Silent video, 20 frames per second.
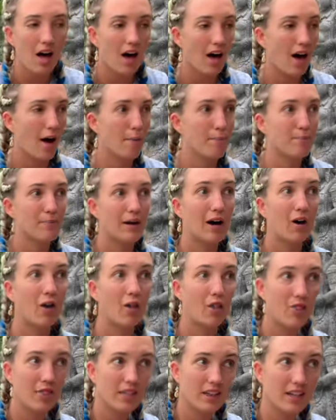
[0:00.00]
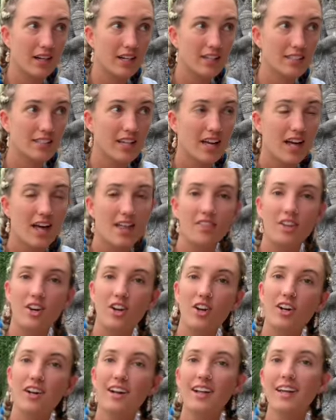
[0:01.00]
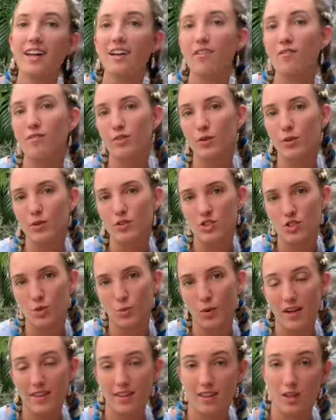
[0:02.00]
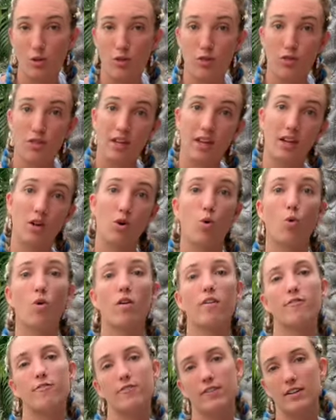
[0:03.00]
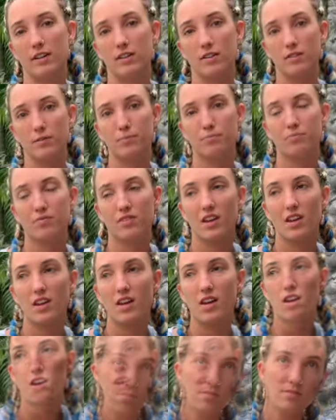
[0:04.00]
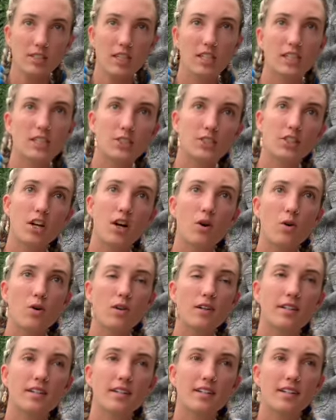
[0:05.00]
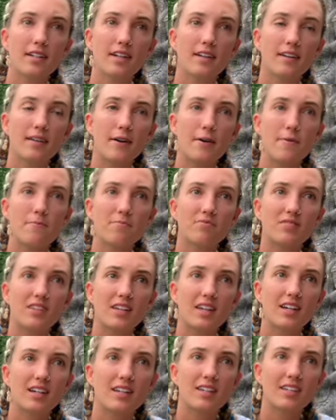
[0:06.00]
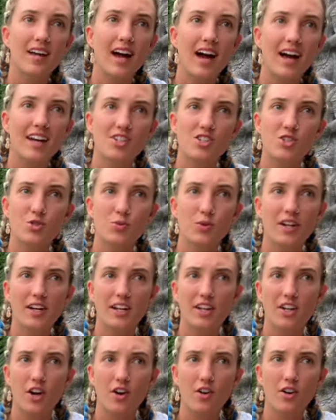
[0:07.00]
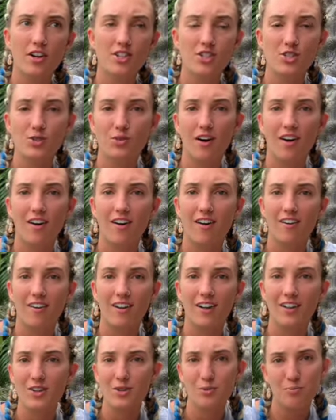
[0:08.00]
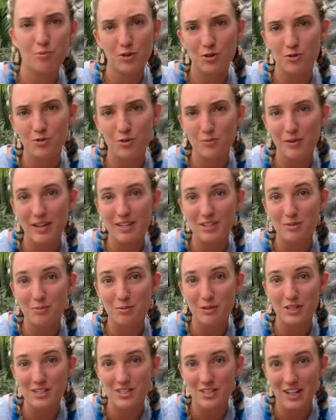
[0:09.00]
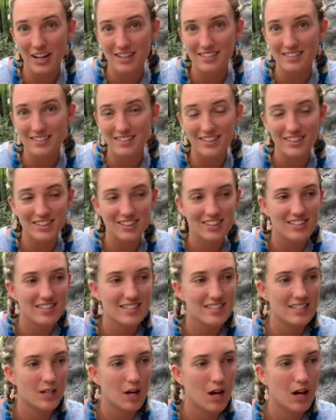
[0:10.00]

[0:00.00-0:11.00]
about things that are going to influence the way that you think or feel. So yeah, I just want to encourage you all you beautiful mental projectors,